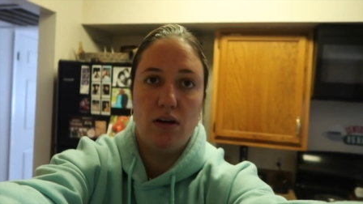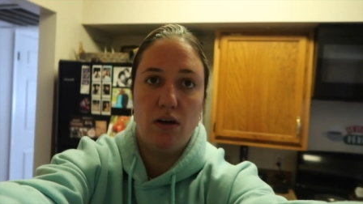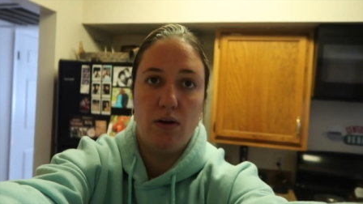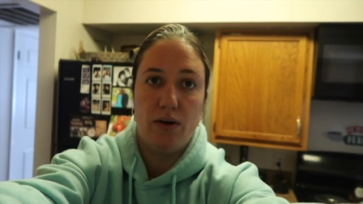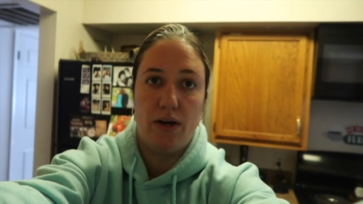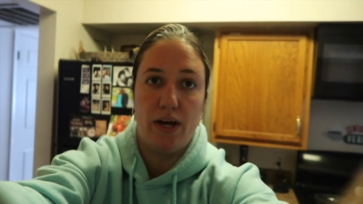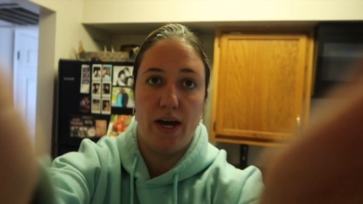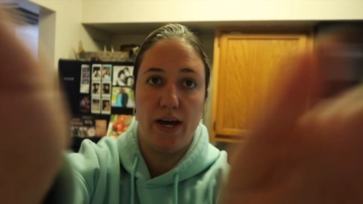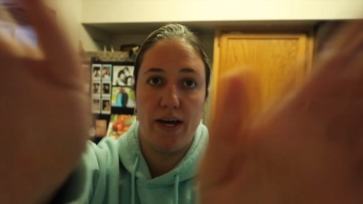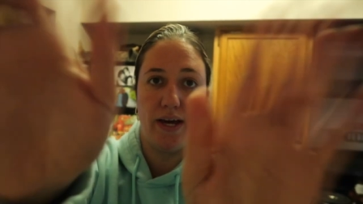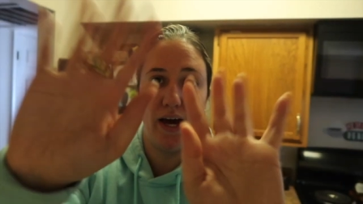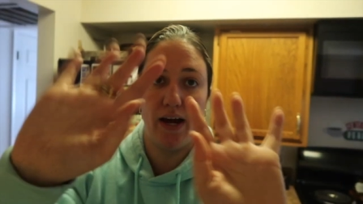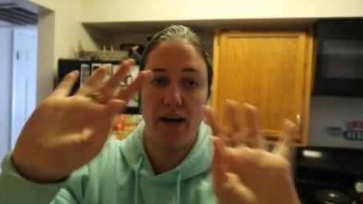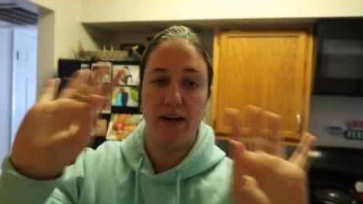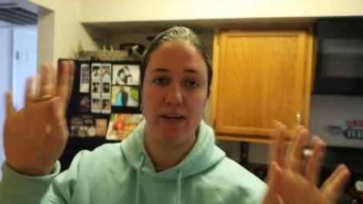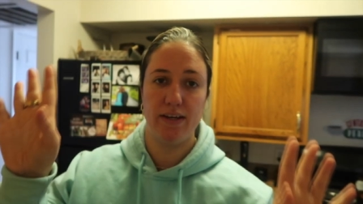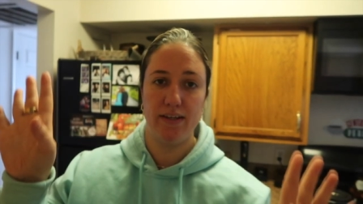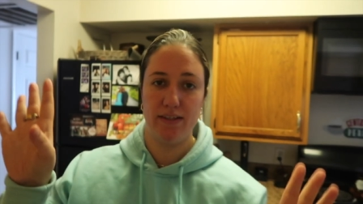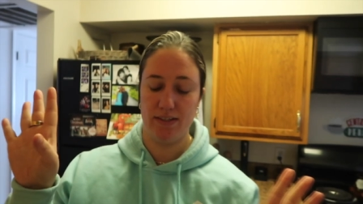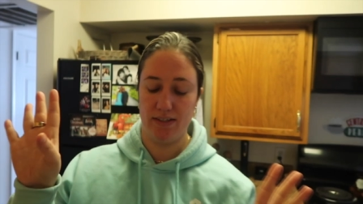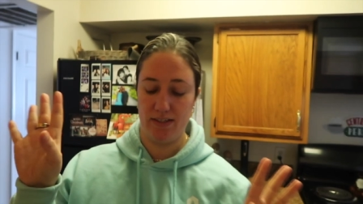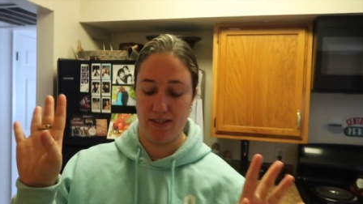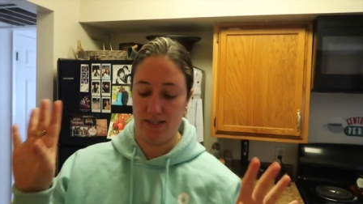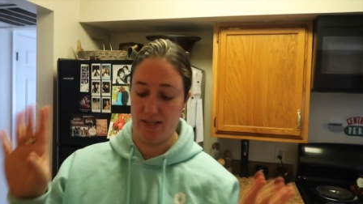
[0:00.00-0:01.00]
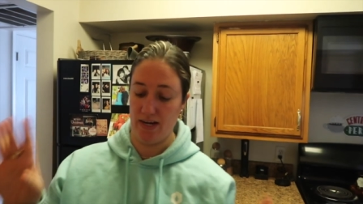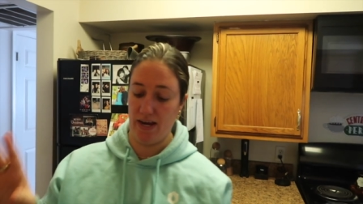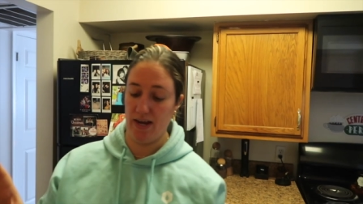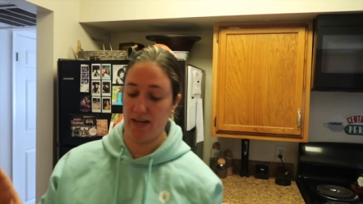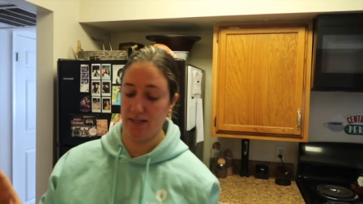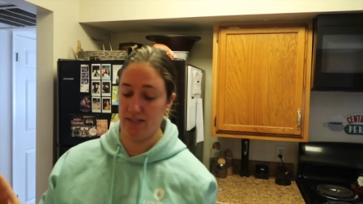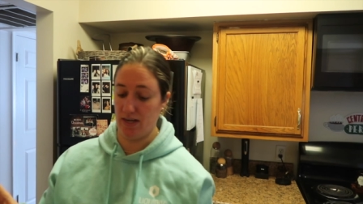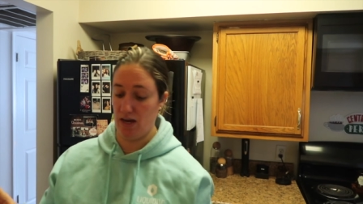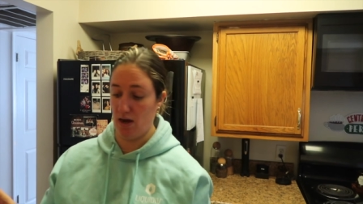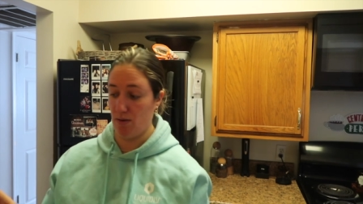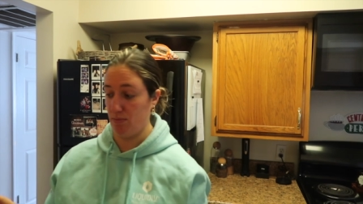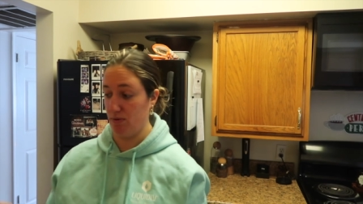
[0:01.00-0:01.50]
Okay, I gotta stay
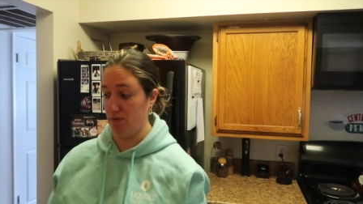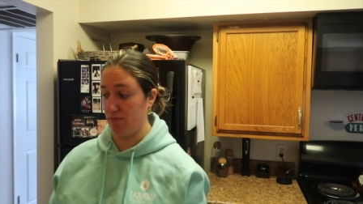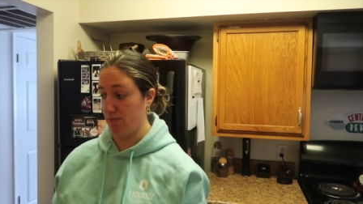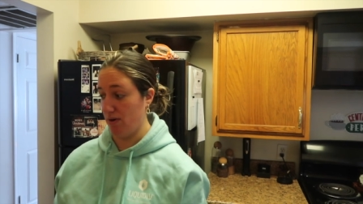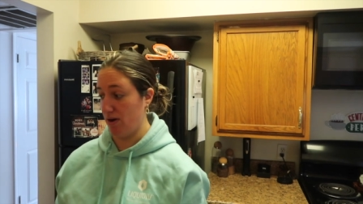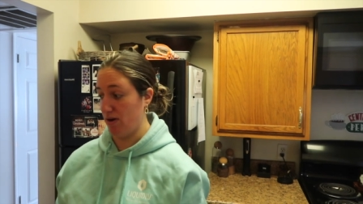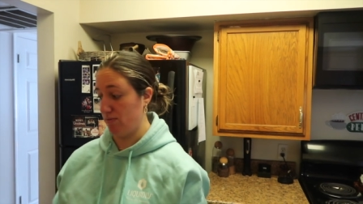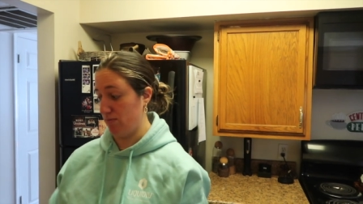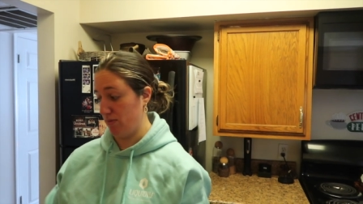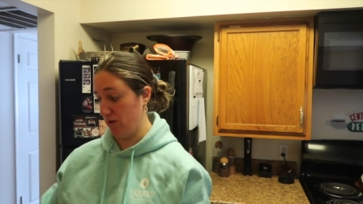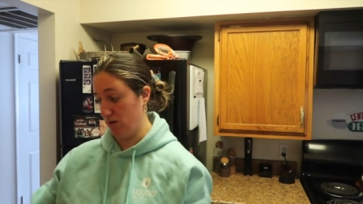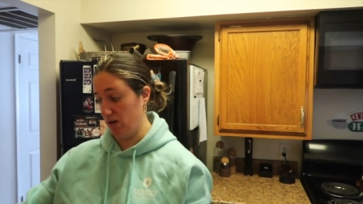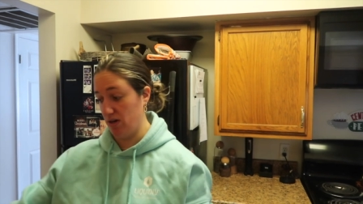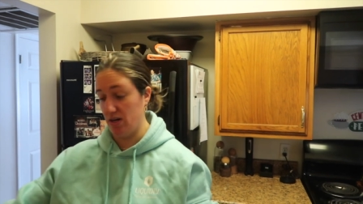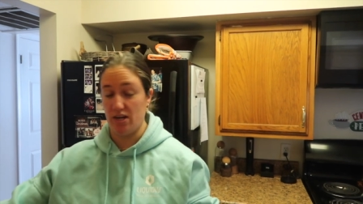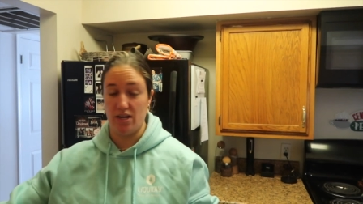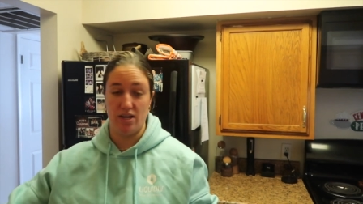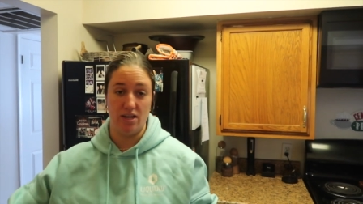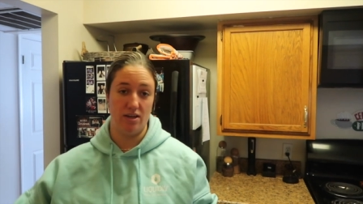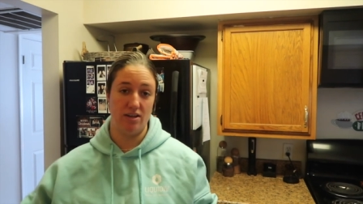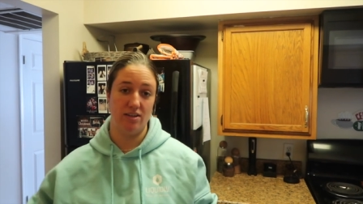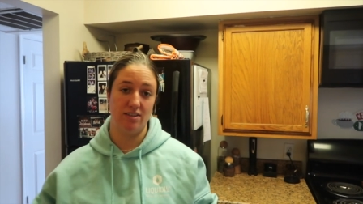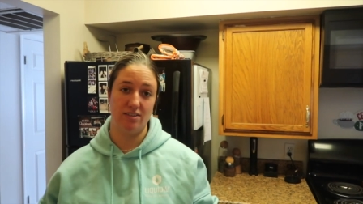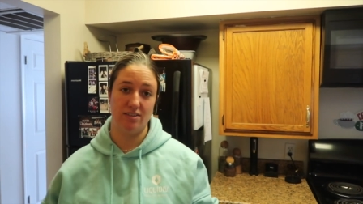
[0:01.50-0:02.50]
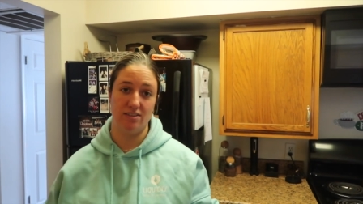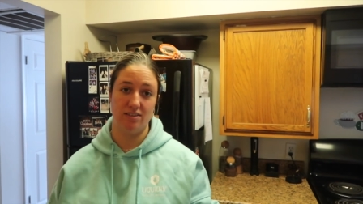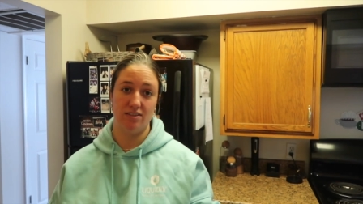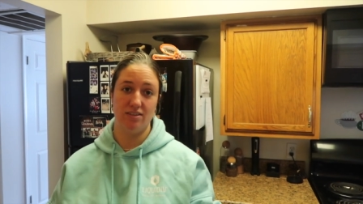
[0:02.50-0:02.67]
on top of my immunity.